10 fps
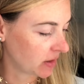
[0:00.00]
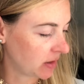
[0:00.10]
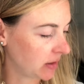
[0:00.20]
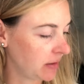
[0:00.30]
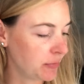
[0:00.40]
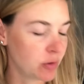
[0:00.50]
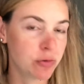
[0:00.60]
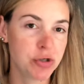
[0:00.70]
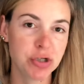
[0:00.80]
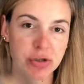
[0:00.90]
I am
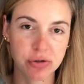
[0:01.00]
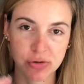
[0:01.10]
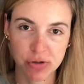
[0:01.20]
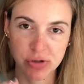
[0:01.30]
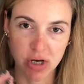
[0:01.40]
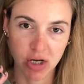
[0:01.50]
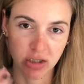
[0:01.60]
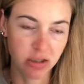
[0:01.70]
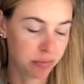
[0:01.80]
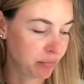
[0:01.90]
going to use
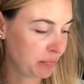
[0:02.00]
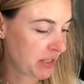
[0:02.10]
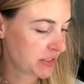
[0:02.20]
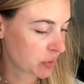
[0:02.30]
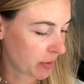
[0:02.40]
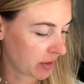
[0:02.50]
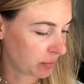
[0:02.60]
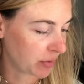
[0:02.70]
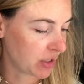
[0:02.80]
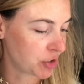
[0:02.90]
the B squared
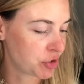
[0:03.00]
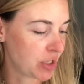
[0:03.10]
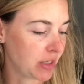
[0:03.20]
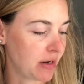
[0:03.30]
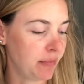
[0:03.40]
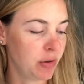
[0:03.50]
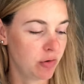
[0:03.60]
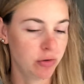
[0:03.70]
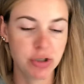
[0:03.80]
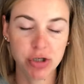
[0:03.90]
brush, and I'm
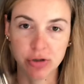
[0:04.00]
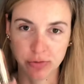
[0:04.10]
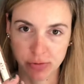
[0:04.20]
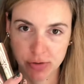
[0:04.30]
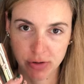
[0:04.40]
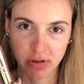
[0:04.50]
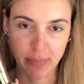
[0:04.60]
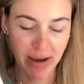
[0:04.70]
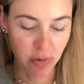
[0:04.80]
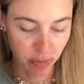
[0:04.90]
going to use the
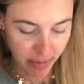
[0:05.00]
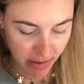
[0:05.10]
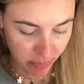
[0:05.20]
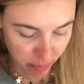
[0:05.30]
Power Powder